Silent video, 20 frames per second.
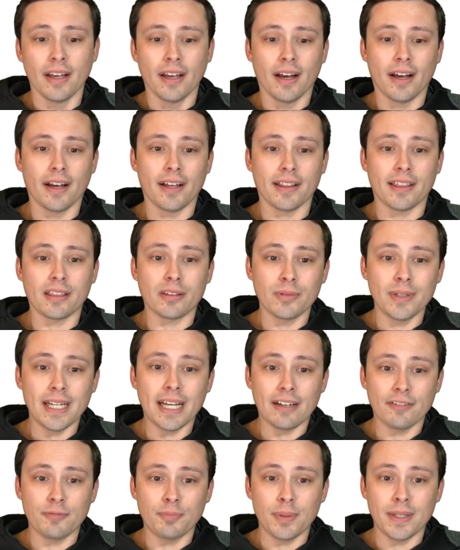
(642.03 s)
uh, 3
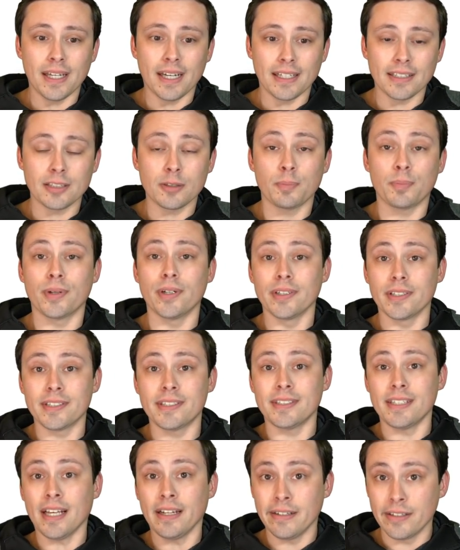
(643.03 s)
FPS
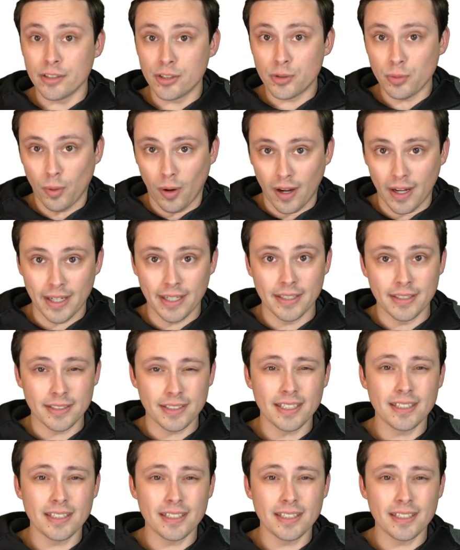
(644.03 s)
percentage wise